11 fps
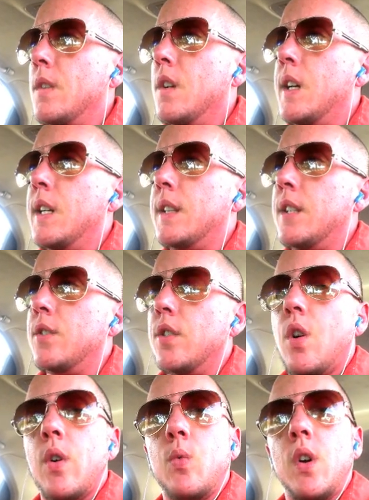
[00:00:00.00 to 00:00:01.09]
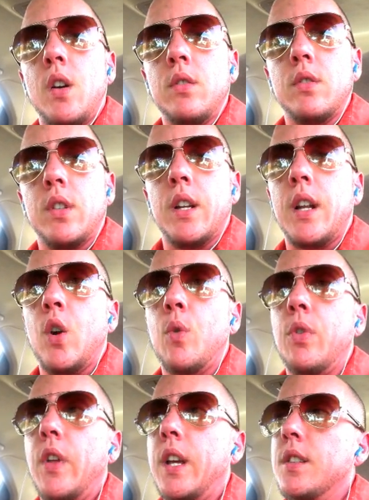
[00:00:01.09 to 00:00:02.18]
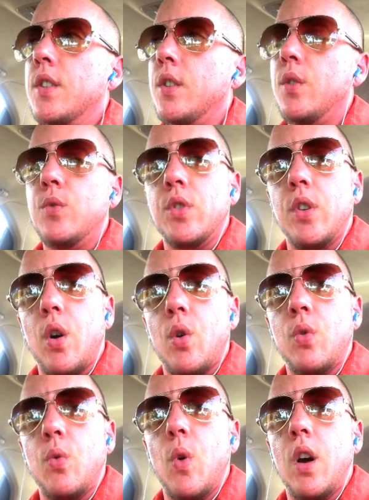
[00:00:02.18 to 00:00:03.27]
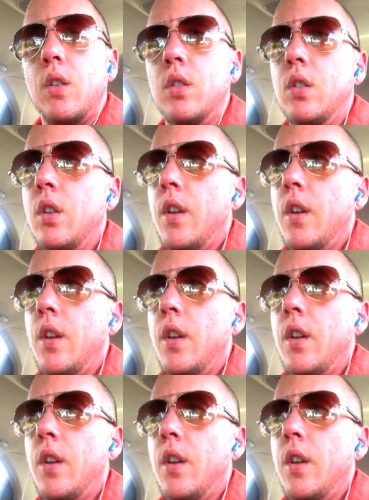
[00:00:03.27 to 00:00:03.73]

uh, things are going well, and I hope that they continue to go well.